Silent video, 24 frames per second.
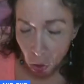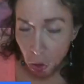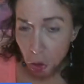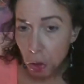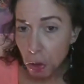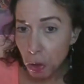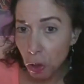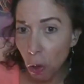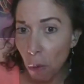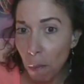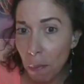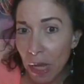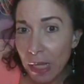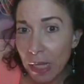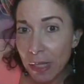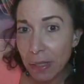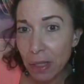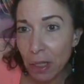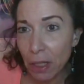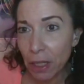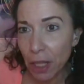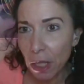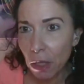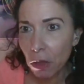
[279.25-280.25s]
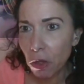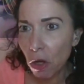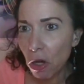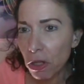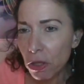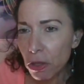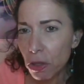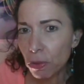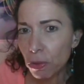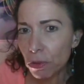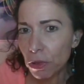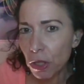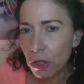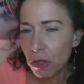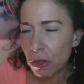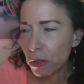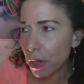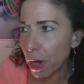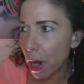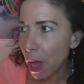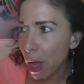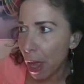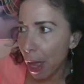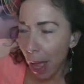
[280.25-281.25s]
So basically, long story
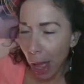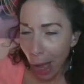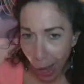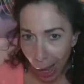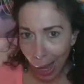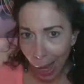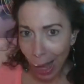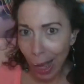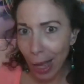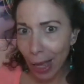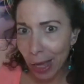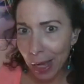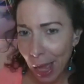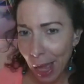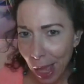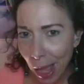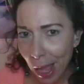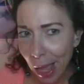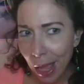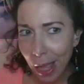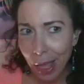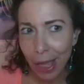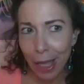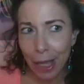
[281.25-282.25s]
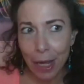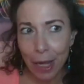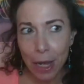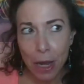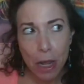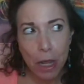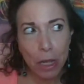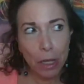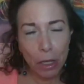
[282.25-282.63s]
short, I had